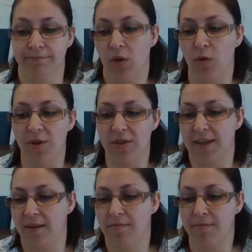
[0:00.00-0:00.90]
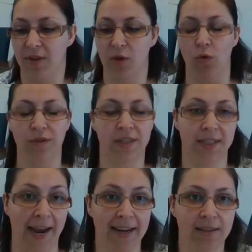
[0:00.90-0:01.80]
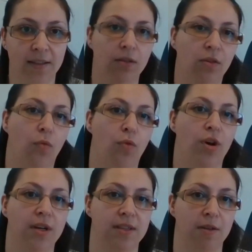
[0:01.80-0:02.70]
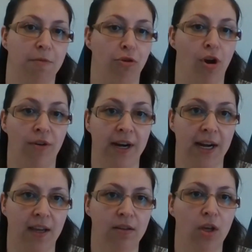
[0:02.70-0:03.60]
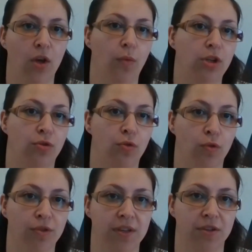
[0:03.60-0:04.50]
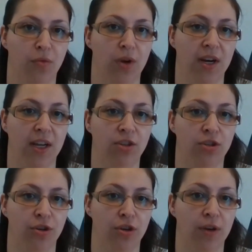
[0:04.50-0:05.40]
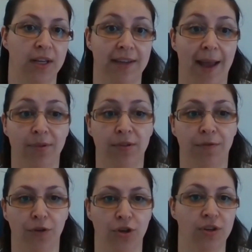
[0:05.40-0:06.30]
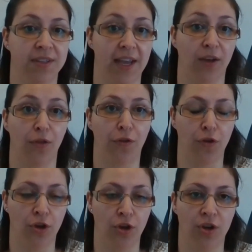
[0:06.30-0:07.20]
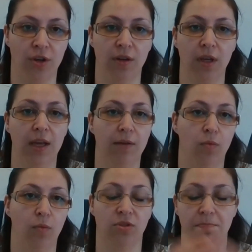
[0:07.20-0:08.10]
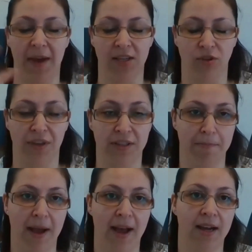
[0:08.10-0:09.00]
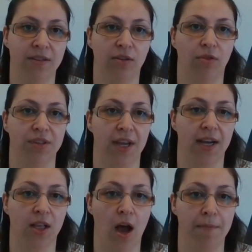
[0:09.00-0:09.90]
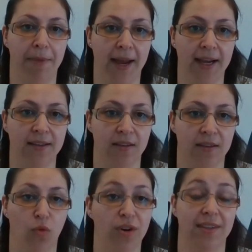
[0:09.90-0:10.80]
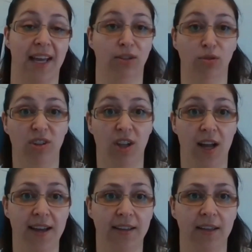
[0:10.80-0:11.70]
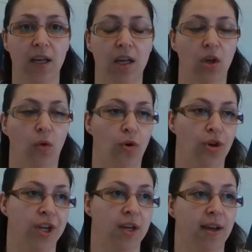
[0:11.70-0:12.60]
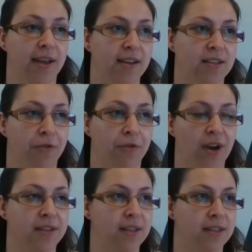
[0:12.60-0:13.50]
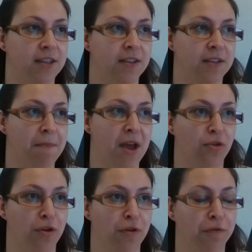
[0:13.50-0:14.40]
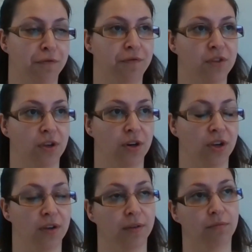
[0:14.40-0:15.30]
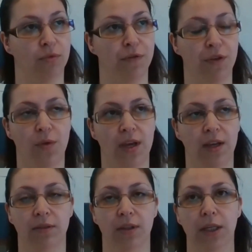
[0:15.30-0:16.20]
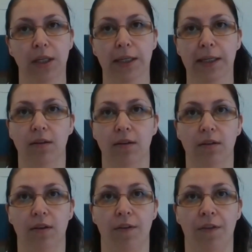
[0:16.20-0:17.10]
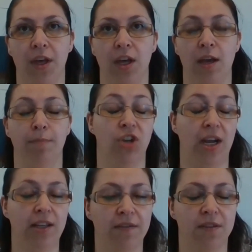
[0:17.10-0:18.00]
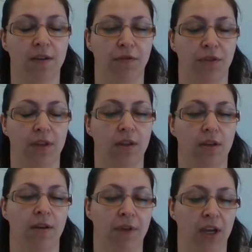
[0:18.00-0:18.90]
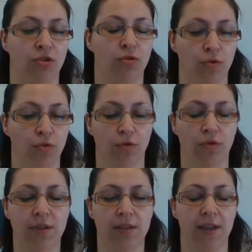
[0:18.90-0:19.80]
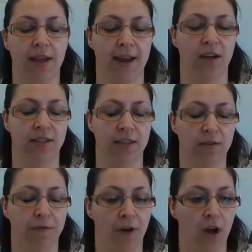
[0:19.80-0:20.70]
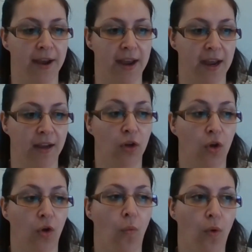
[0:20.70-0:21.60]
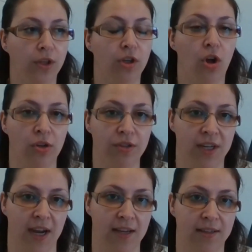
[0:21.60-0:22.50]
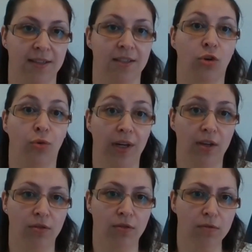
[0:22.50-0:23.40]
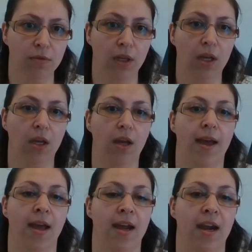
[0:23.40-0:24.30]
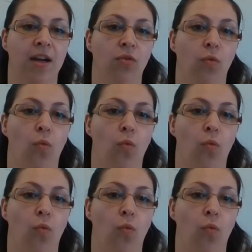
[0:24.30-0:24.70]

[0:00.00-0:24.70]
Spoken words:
almost like the course state. What is the priority? Which courses do we need to adapt first, second, third, which based on the demand across our client base, and what does that look like? I guess for us, it's a matter of sort of reviewing the objectives of each course and identifying what content is critical and